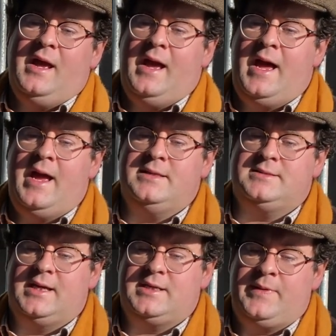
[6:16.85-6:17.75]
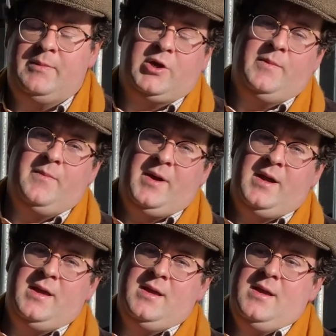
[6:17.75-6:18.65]
and the people coming
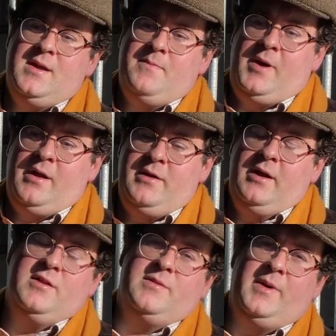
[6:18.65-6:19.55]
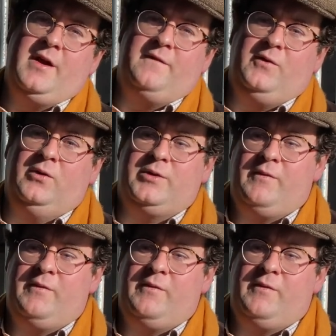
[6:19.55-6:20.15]
by our yearlings and by our foals.